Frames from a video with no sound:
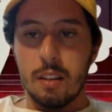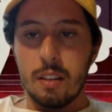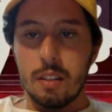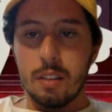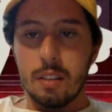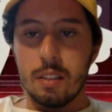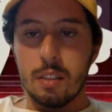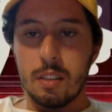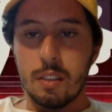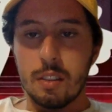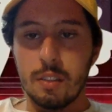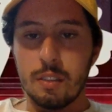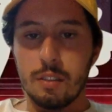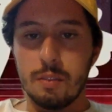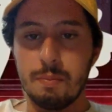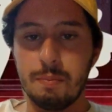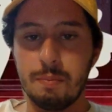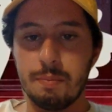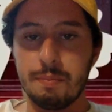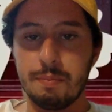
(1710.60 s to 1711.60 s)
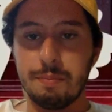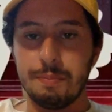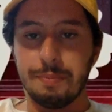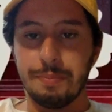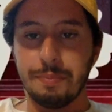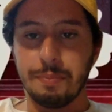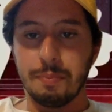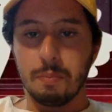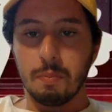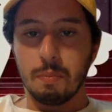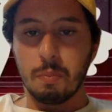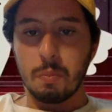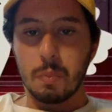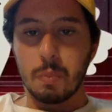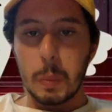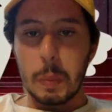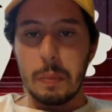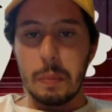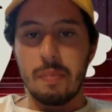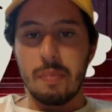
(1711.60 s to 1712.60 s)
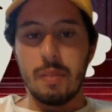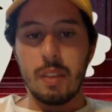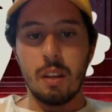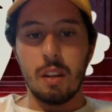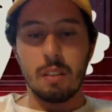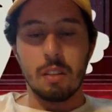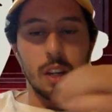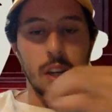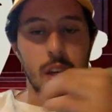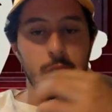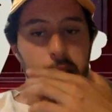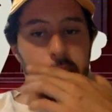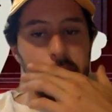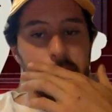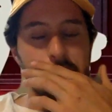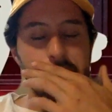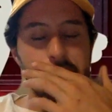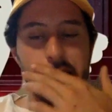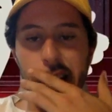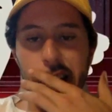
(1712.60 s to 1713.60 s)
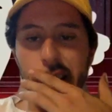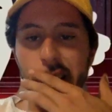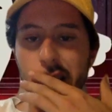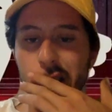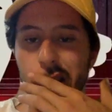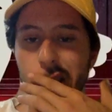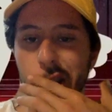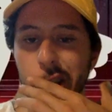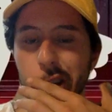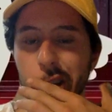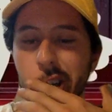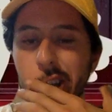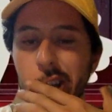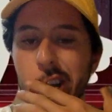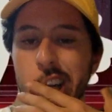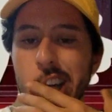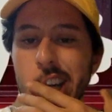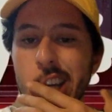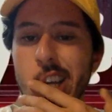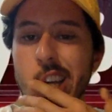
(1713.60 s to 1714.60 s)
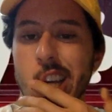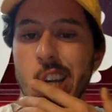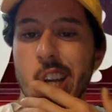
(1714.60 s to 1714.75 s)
Um, okay, well, I guess that goes through it.